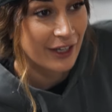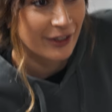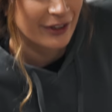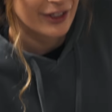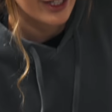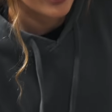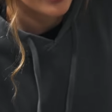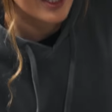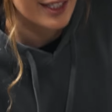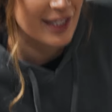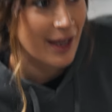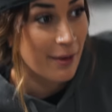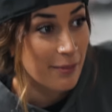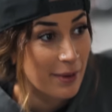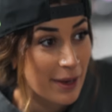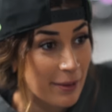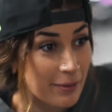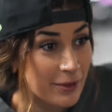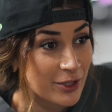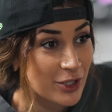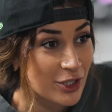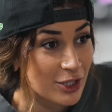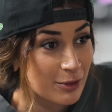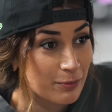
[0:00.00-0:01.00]
I don't know. It's like
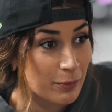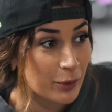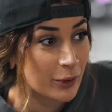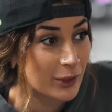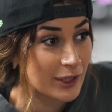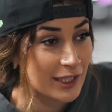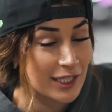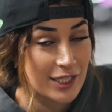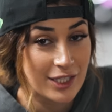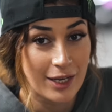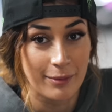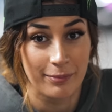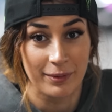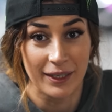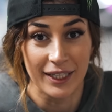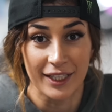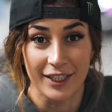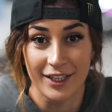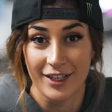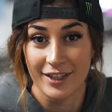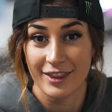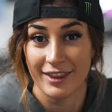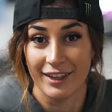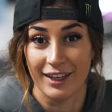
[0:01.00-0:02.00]
people just pull this up
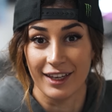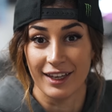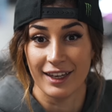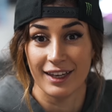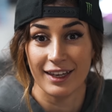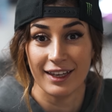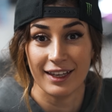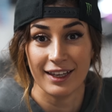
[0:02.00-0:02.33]
like nothing.